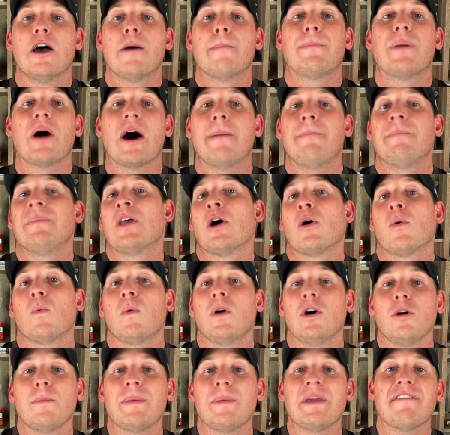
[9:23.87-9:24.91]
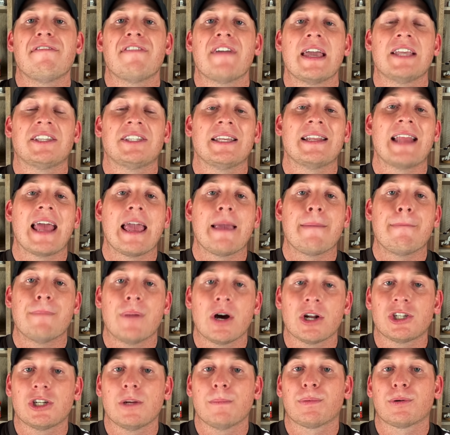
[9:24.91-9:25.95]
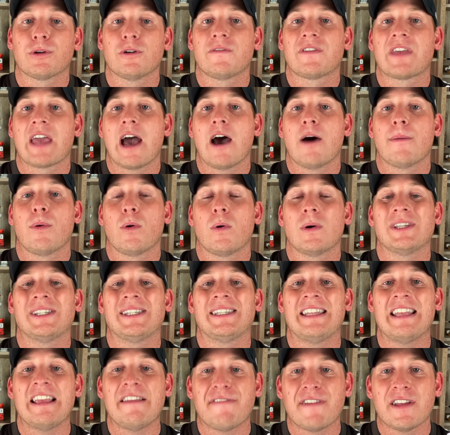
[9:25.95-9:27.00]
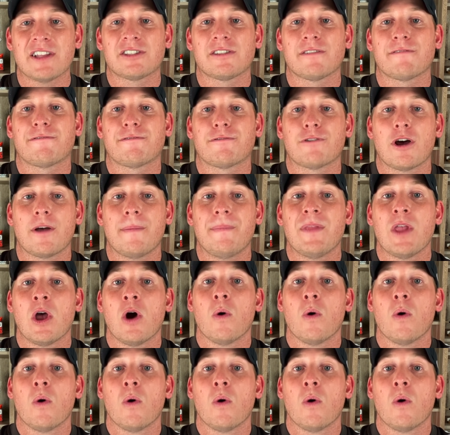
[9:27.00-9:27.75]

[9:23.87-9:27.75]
but will be facing a much improved Cowboys defensive front,